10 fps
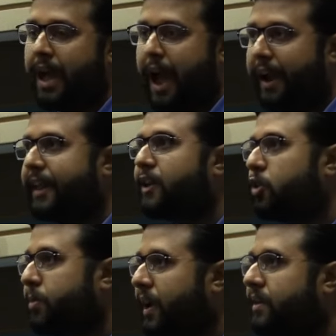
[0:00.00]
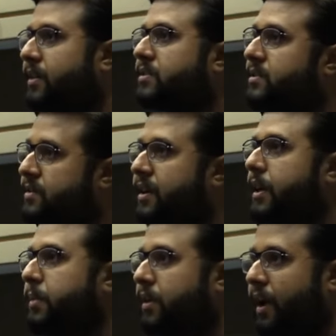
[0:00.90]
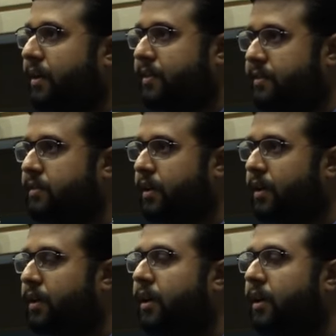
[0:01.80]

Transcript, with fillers: anti-globalization sentiment that is there.